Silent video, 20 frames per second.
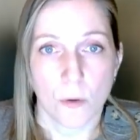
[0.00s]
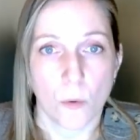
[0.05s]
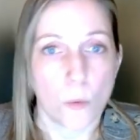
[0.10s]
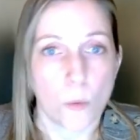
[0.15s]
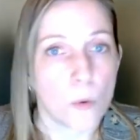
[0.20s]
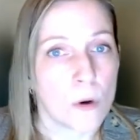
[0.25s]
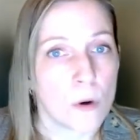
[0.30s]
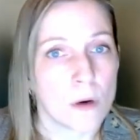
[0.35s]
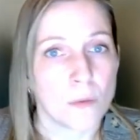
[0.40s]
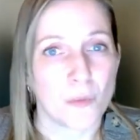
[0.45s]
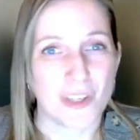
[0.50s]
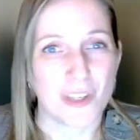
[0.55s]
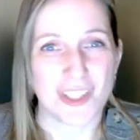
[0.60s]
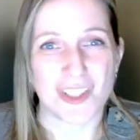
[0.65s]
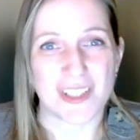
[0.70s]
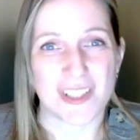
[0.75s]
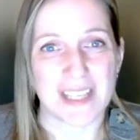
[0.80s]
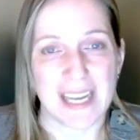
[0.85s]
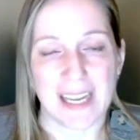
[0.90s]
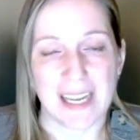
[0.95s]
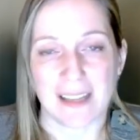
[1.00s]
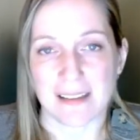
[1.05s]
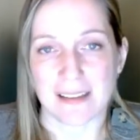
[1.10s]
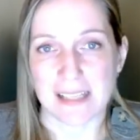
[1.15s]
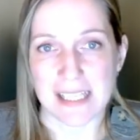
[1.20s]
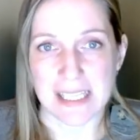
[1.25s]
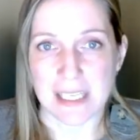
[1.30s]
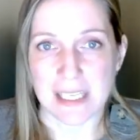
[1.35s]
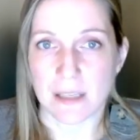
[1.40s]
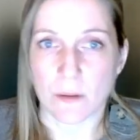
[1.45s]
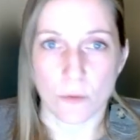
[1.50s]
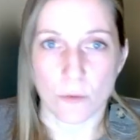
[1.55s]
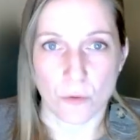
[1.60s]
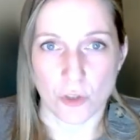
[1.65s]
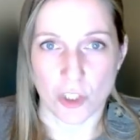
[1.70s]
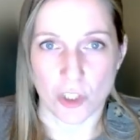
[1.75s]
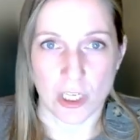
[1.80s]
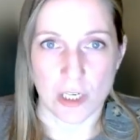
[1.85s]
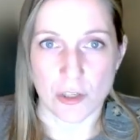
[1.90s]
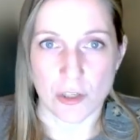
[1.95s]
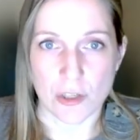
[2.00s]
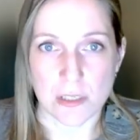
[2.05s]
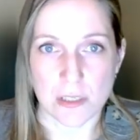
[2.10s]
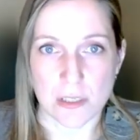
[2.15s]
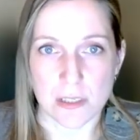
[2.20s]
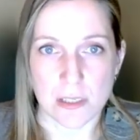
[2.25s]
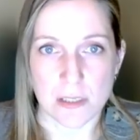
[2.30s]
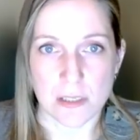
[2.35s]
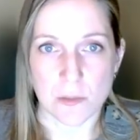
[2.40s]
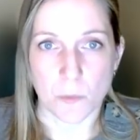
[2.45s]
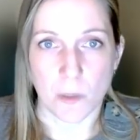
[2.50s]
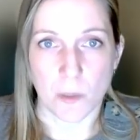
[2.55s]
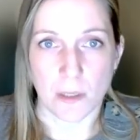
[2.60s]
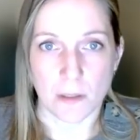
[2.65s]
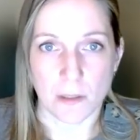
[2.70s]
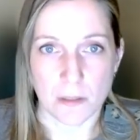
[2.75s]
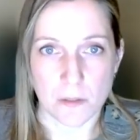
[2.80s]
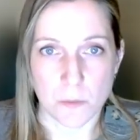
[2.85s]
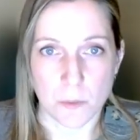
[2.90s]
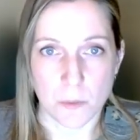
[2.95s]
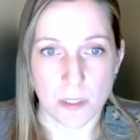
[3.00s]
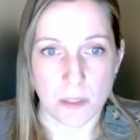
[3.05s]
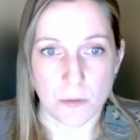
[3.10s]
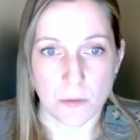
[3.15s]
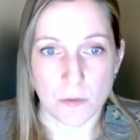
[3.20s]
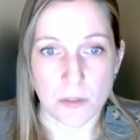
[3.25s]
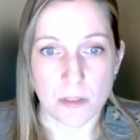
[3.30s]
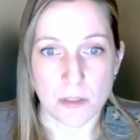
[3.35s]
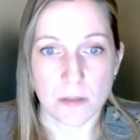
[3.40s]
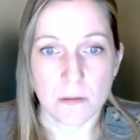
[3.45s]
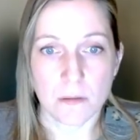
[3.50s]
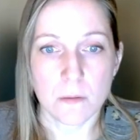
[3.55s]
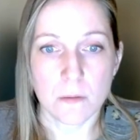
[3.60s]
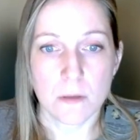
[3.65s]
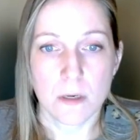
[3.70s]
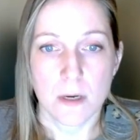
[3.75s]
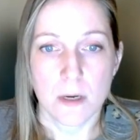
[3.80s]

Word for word: or we just can't see those changes as well as we used to.